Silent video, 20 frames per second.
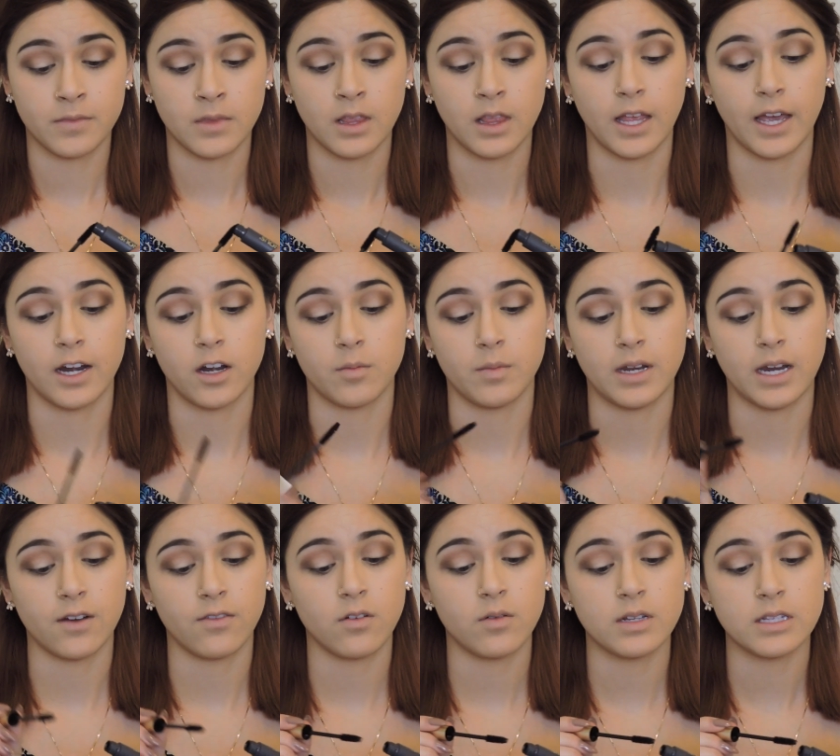liner, but
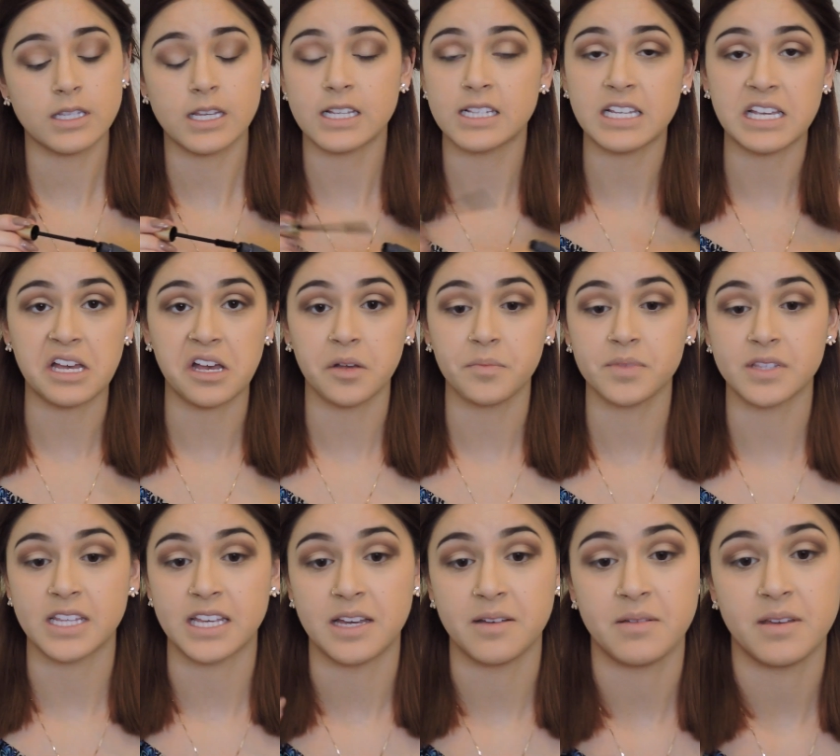everyone says it helps
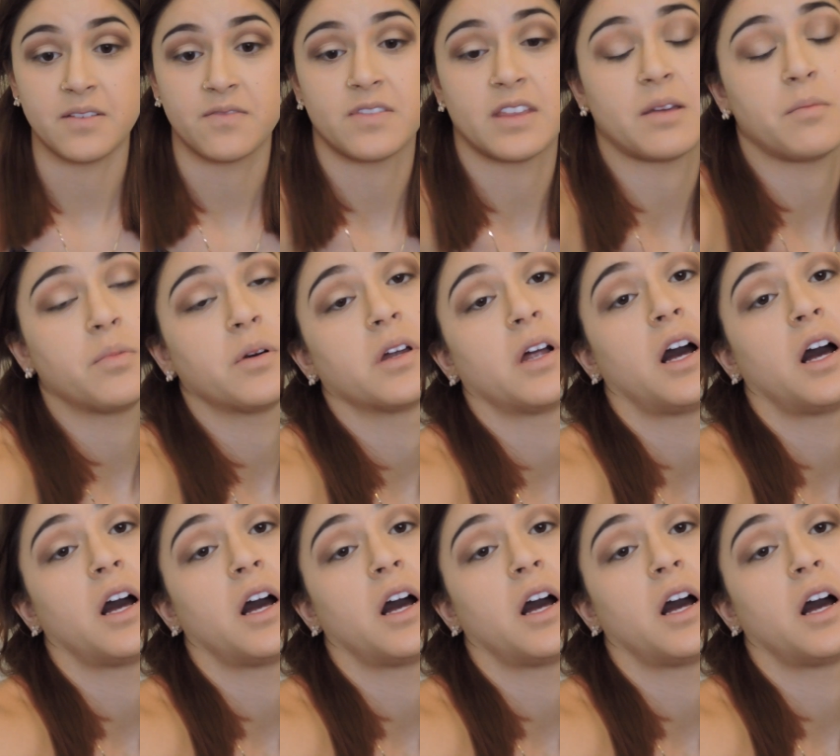them if they put